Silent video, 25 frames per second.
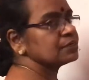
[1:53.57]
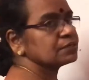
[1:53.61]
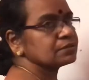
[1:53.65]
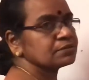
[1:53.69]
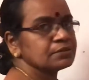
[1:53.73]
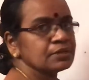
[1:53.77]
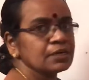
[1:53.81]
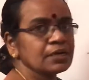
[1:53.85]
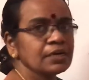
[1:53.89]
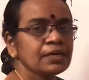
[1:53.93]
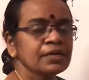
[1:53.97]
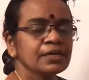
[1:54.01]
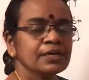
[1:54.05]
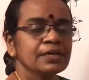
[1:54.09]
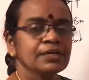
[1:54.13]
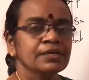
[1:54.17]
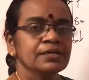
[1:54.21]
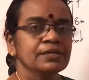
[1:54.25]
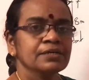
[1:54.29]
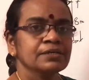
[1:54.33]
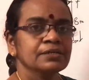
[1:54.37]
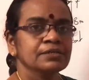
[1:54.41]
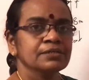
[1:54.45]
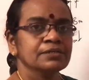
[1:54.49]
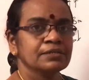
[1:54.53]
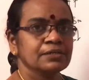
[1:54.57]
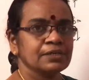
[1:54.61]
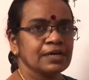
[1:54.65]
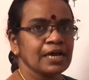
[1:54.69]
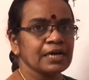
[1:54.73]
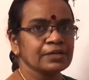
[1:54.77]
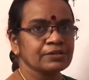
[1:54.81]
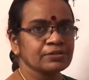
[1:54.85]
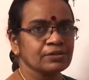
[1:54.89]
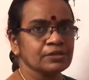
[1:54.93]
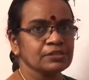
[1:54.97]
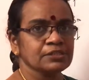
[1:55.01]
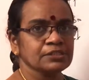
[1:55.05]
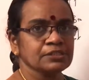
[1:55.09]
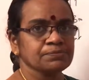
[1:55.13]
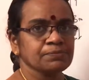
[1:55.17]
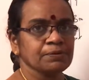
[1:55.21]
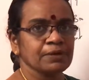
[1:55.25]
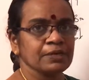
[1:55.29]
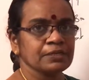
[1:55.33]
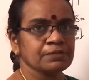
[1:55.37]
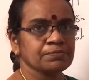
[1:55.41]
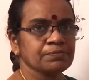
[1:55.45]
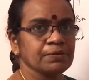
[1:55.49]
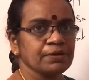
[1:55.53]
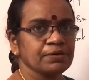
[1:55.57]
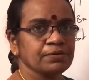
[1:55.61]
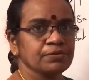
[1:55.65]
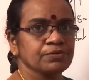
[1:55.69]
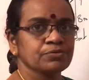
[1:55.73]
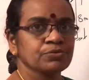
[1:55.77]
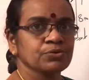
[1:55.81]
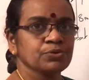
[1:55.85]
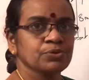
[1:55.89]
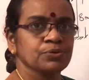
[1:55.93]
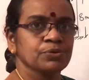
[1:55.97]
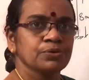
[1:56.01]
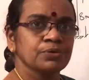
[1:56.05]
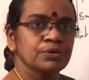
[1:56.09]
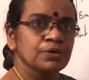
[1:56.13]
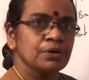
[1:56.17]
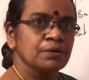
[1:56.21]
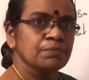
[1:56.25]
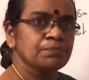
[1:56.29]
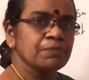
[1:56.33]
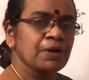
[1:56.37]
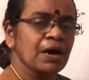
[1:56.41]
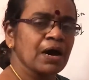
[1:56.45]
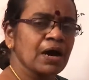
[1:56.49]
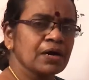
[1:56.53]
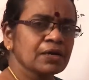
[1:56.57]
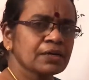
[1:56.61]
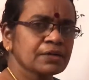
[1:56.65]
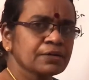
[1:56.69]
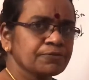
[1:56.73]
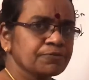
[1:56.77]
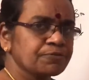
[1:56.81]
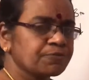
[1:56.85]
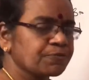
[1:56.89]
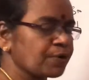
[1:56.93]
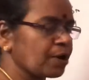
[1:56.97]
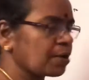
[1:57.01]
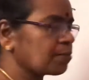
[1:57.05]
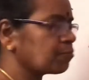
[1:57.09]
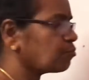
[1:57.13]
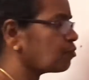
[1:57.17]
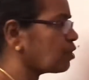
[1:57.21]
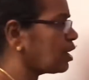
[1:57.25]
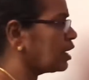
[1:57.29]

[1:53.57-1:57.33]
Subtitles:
as the lateral displacement. So mark from